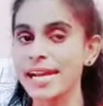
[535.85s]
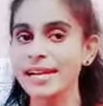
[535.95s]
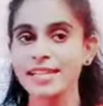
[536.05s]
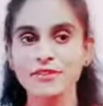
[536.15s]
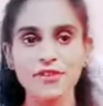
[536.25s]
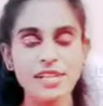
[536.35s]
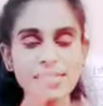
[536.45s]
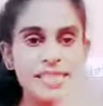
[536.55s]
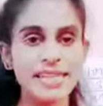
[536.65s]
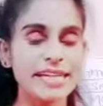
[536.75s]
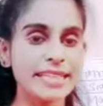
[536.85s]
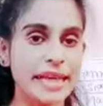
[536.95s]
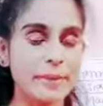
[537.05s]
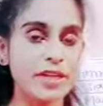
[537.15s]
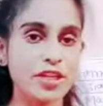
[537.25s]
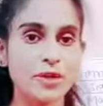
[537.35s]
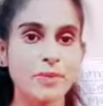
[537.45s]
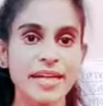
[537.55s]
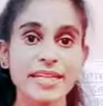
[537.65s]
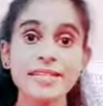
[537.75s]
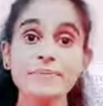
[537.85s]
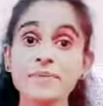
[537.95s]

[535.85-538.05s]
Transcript: the first thing that came in your mind is,